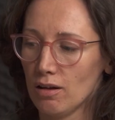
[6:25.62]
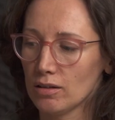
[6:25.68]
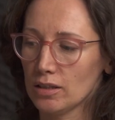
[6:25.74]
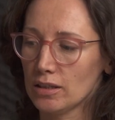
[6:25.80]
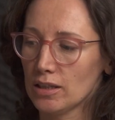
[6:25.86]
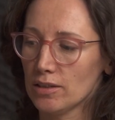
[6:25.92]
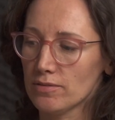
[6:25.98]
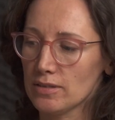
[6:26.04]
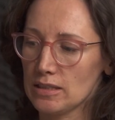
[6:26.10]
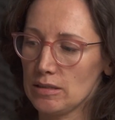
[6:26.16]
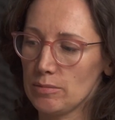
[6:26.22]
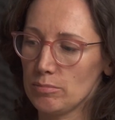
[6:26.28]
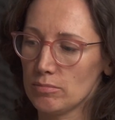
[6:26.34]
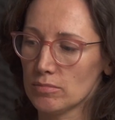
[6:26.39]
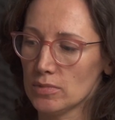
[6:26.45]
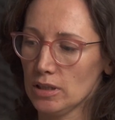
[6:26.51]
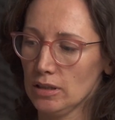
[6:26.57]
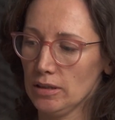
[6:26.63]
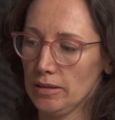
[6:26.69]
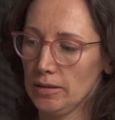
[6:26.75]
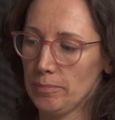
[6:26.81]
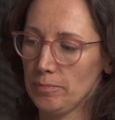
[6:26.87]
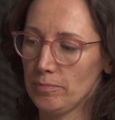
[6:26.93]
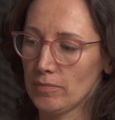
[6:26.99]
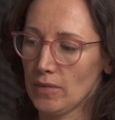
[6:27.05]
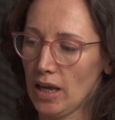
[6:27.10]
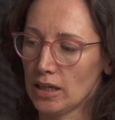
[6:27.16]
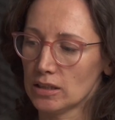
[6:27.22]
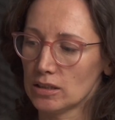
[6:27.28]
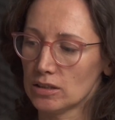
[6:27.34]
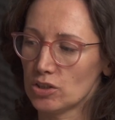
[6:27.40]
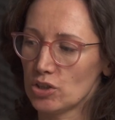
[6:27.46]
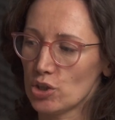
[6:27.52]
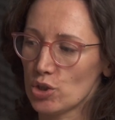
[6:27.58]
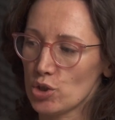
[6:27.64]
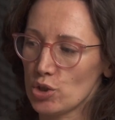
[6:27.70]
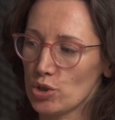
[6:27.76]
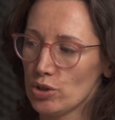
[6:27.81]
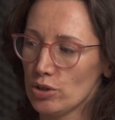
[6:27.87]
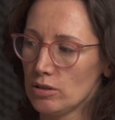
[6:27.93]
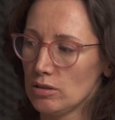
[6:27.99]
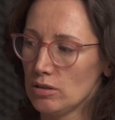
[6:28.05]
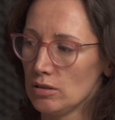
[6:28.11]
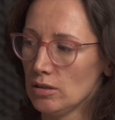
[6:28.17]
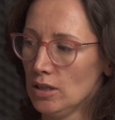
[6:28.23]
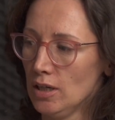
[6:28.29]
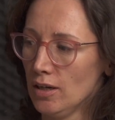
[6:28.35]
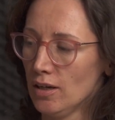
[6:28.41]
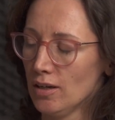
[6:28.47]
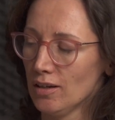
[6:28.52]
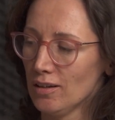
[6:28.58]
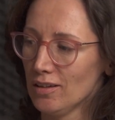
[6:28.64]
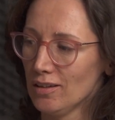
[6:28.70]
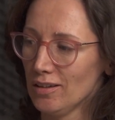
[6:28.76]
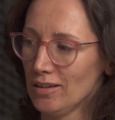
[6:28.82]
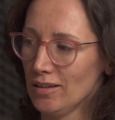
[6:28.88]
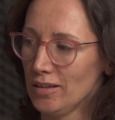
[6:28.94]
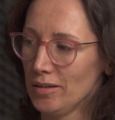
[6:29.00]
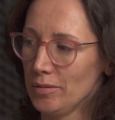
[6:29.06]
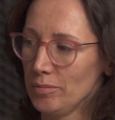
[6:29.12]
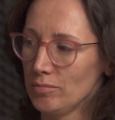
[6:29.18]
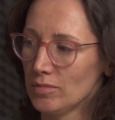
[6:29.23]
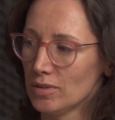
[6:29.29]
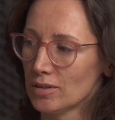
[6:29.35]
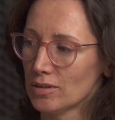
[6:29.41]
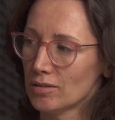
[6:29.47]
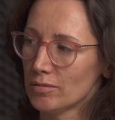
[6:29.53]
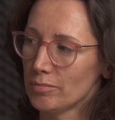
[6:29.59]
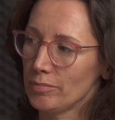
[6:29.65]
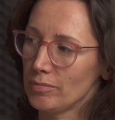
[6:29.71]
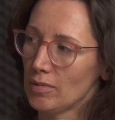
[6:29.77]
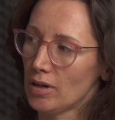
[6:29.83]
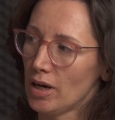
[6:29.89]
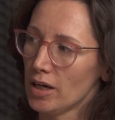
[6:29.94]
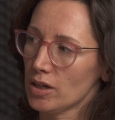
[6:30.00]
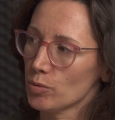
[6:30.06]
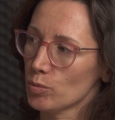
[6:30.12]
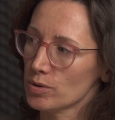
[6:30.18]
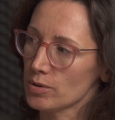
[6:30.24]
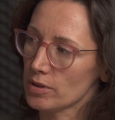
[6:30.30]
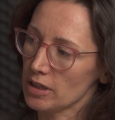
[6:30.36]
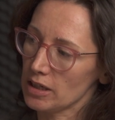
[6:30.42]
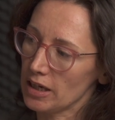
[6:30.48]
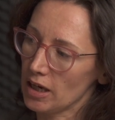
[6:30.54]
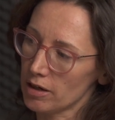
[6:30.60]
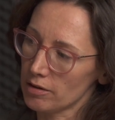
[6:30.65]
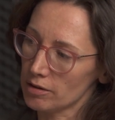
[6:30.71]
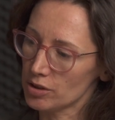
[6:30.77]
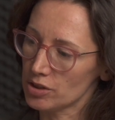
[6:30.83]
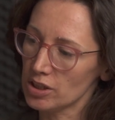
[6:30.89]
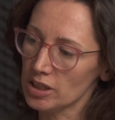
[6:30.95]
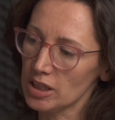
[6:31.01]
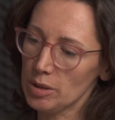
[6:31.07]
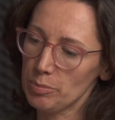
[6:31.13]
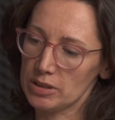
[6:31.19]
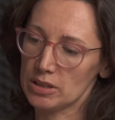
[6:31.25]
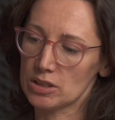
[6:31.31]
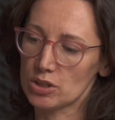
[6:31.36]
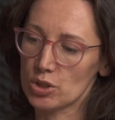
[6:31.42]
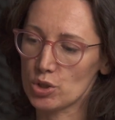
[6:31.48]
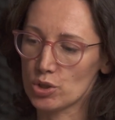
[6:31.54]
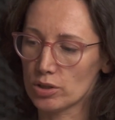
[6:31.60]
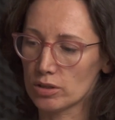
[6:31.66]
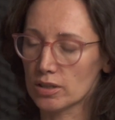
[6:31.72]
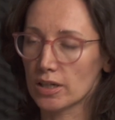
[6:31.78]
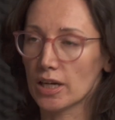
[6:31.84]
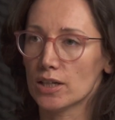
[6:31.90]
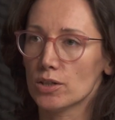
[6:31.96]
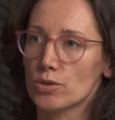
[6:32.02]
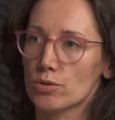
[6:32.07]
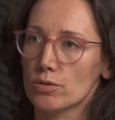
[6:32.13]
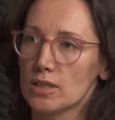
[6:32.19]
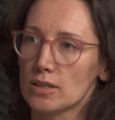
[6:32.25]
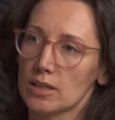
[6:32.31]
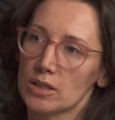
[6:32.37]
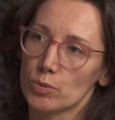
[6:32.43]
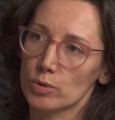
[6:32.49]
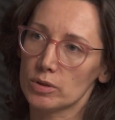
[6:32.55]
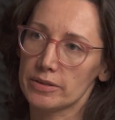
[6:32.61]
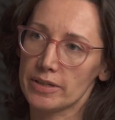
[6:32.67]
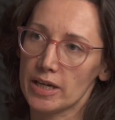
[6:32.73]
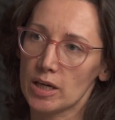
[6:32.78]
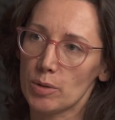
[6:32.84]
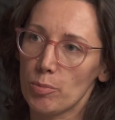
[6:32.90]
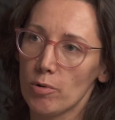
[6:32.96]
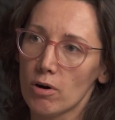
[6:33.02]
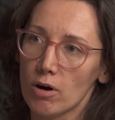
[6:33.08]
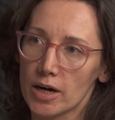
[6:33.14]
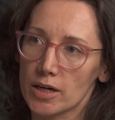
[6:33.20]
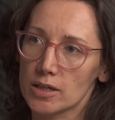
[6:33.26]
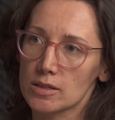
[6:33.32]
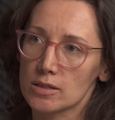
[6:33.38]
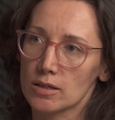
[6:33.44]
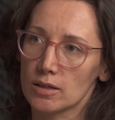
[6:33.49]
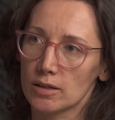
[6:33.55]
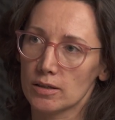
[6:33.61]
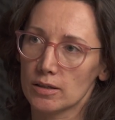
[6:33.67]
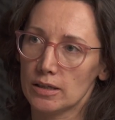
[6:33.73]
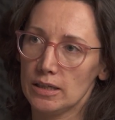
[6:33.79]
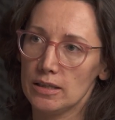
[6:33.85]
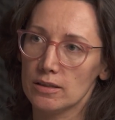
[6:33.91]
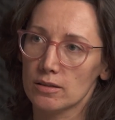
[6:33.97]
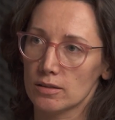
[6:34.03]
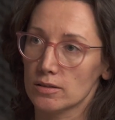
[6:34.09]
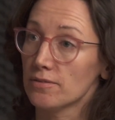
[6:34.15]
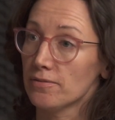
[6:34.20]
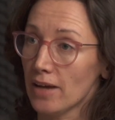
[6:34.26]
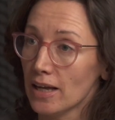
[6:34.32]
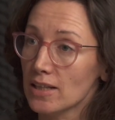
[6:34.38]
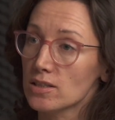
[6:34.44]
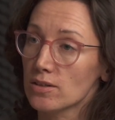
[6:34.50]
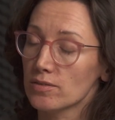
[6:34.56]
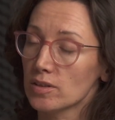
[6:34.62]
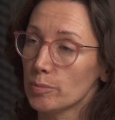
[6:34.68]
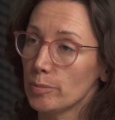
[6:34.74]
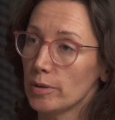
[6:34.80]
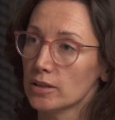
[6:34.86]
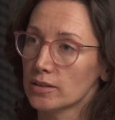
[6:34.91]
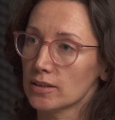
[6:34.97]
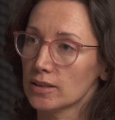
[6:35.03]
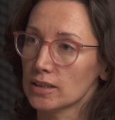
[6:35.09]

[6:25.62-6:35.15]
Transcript: gives them an additional I don't want to say guarantee, but additional countries that will take part in the defense of the Baltic